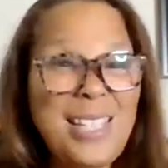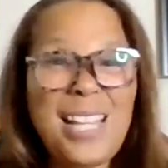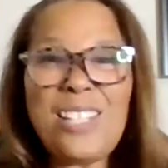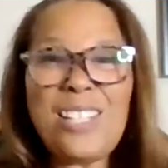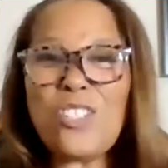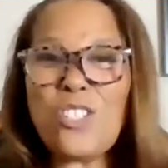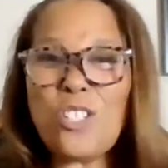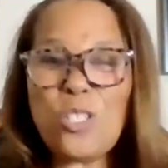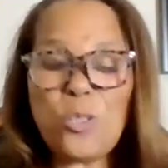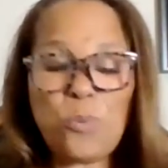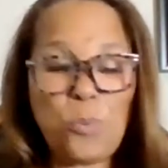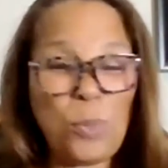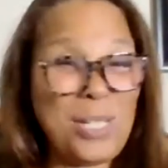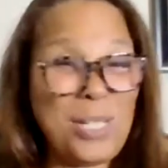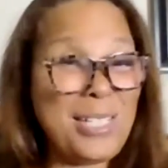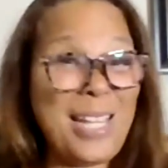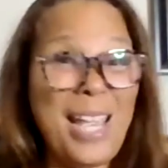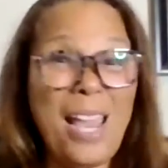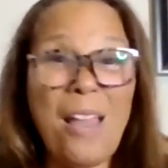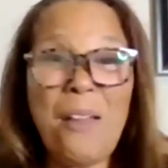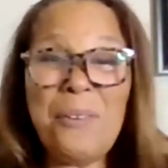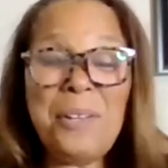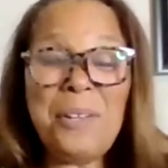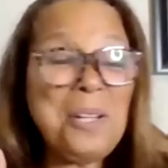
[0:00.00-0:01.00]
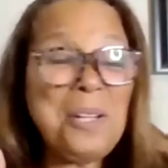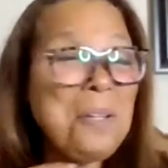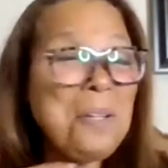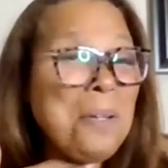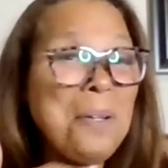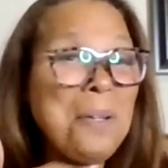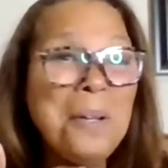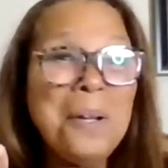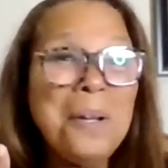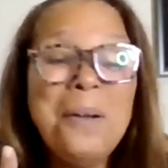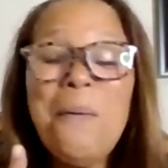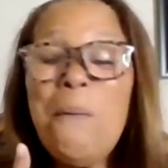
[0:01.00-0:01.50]
that just went down
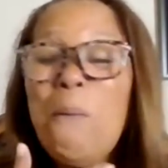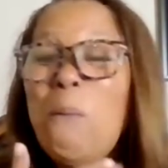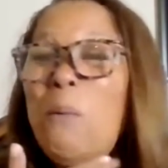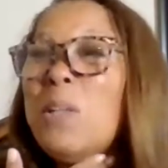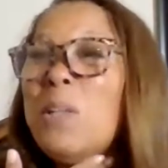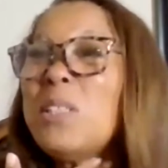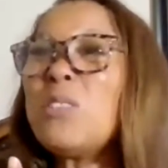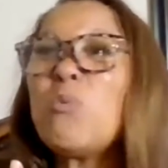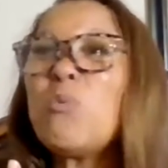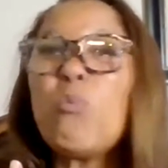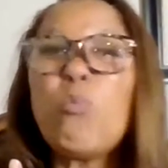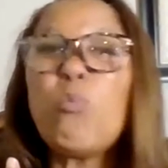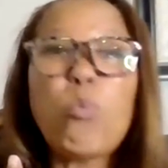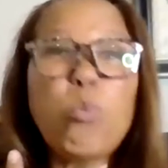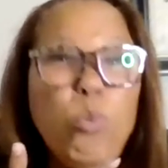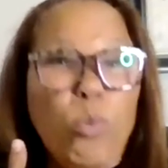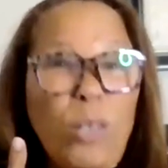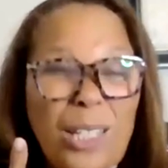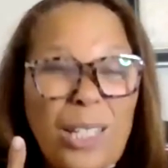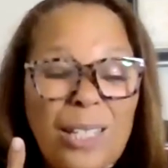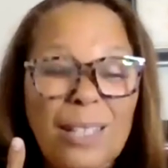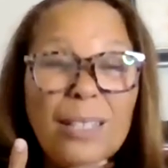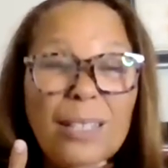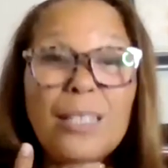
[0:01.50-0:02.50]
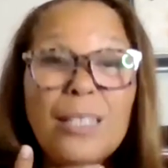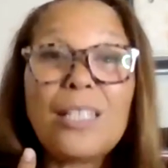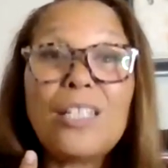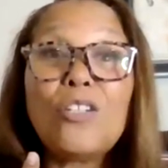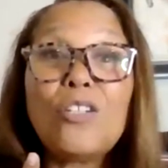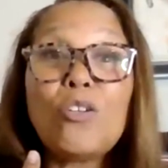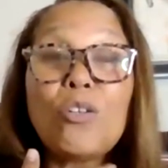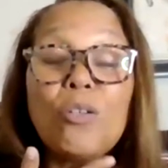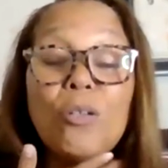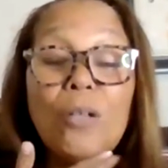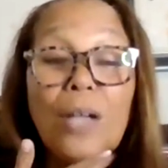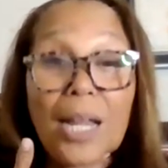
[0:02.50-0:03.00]
here was really
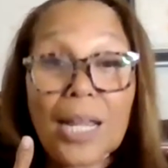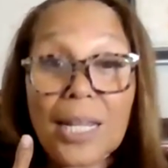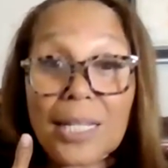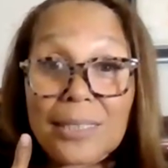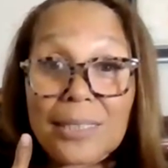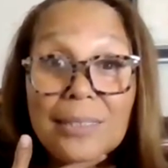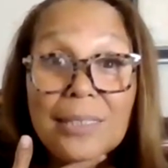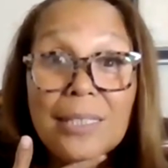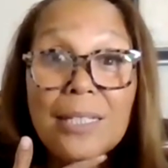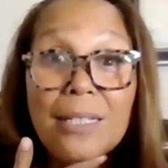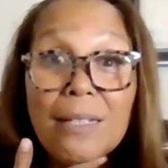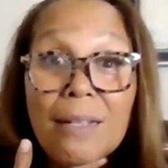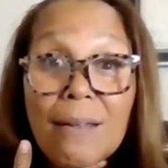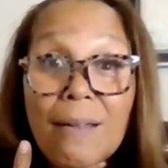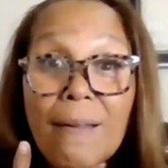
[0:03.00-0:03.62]
crazy.